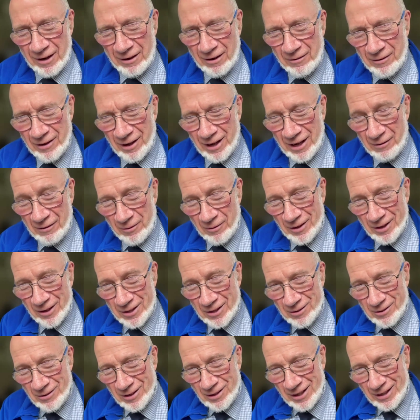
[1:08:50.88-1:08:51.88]
in
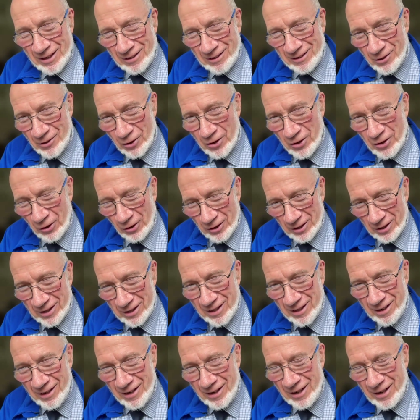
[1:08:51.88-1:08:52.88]
your
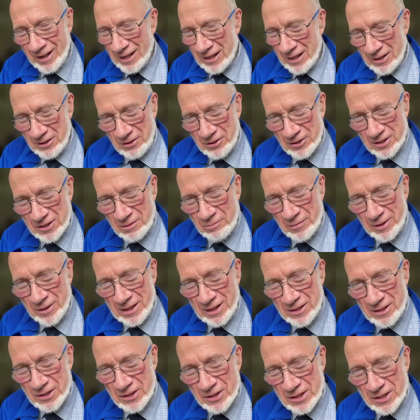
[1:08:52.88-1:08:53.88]
colleague. It
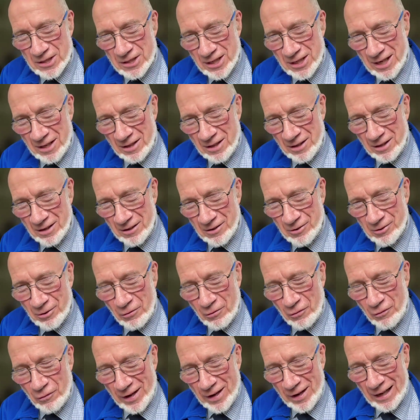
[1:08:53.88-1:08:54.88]
doesn't mean to say
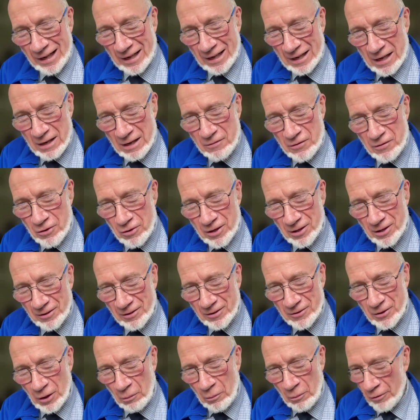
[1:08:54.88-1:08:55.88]
that you're failing if
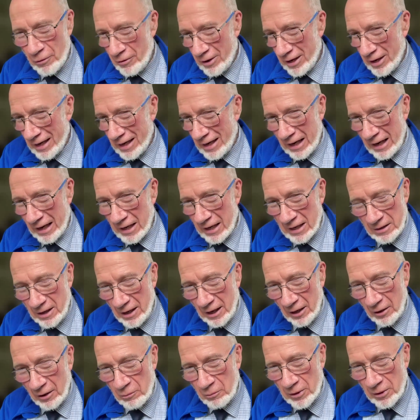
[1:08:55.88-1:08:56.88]
you can't operate
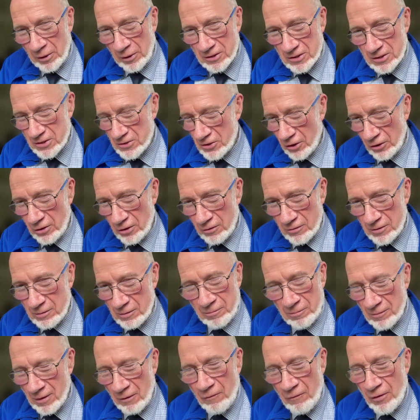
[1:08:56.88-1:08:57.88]
like that, because
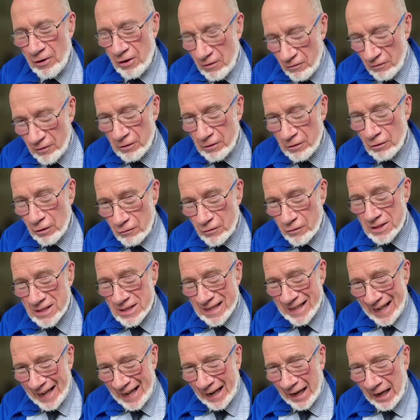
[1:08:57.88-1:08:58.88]
very few of
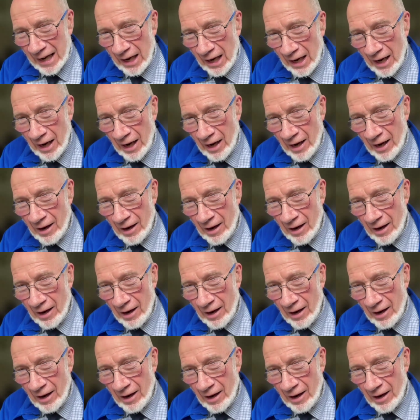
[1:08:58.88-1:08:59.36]
us can.